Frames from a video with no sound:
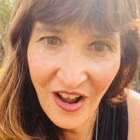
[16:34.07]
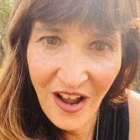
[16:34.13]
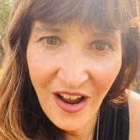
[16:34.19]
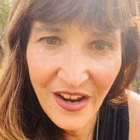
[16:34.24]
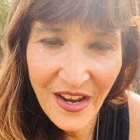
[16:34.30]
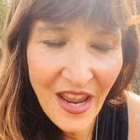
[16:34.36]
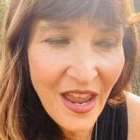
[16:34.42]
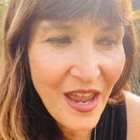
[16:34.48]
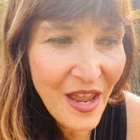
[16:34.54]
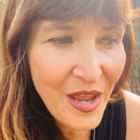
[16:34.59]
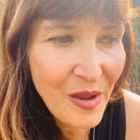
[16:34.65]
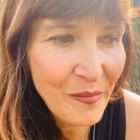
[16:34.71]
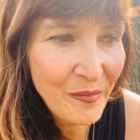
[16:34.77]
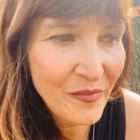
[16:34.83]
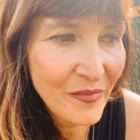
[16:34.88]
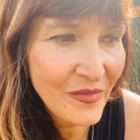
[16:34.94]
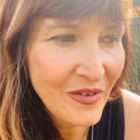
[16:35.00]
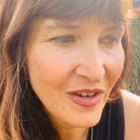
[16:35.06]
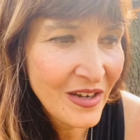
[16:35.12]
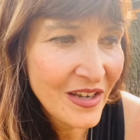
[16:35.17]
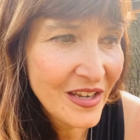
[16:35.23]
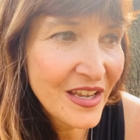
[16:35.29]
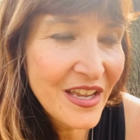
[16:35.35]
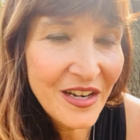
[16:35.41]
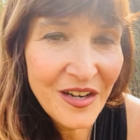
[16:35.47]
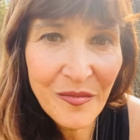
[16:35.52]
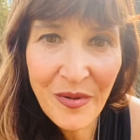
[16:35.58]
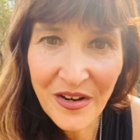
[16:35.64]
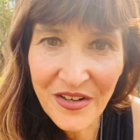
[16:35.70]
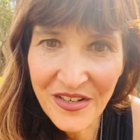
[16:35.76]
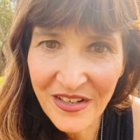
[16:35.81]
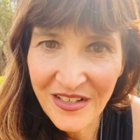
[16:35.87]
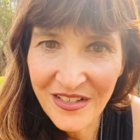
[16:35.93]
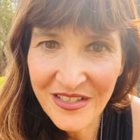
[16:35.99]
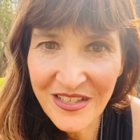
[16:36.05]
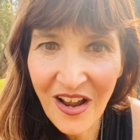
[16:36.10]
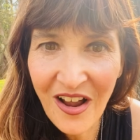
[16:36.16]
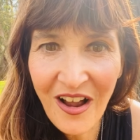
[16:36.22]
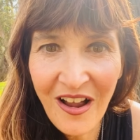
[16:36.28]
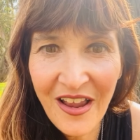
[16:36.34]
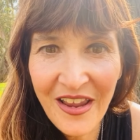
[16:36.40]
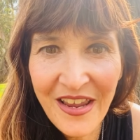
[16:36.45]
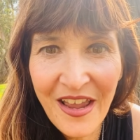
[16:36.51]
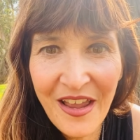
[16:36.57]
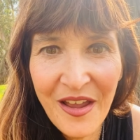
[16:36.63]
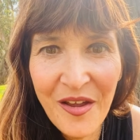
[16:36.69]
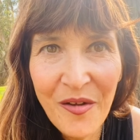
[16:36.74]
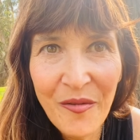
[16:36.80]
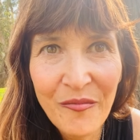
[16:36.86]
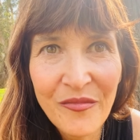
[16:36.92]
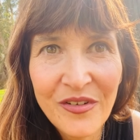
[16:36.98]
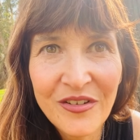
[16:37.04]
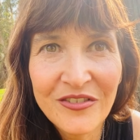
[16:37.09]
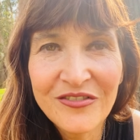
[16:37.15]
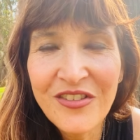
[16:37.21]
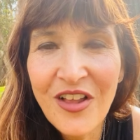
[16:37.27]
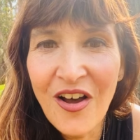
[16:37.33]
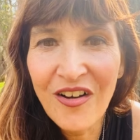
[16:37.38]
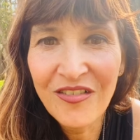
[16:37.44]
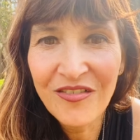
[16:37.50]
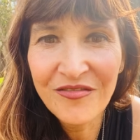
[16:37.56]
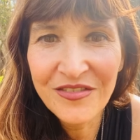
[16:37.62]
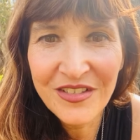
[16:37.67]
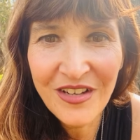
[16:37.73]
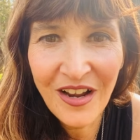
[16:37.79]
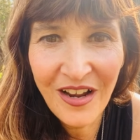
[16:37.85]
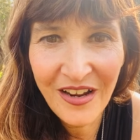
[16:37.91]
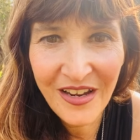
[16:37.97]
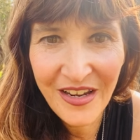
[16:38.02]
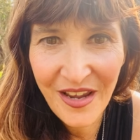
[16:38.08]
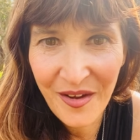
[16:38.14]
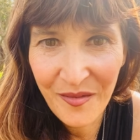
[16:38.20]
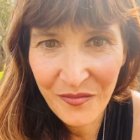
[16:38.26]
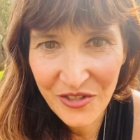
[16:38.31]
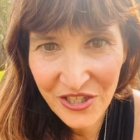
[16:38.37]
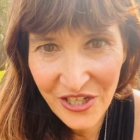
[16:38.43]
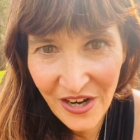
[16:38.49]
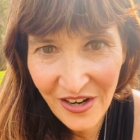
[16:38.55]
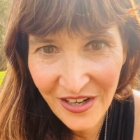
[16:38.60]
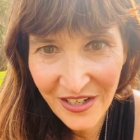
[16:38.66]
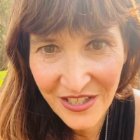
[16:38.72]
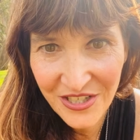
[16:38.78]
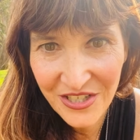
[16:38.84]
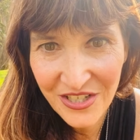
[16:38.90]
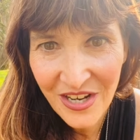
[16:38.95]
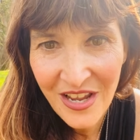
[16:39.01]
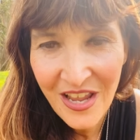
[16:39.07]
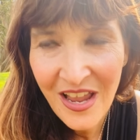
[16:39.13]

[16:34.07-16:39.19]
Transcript: I am in abundance. I am loved. I am cherished,